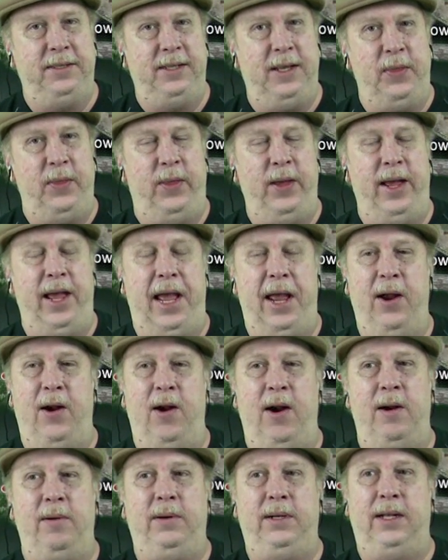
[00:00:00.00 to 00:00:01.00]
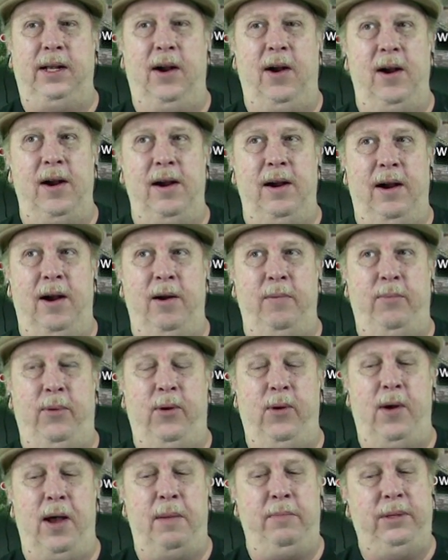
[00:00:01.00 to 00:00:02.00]
they are
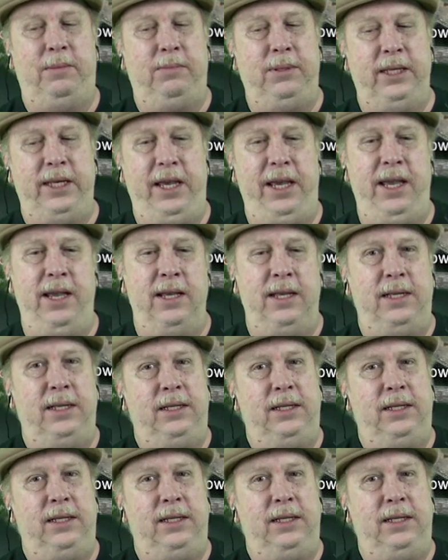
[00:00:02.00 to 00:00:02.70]
probably,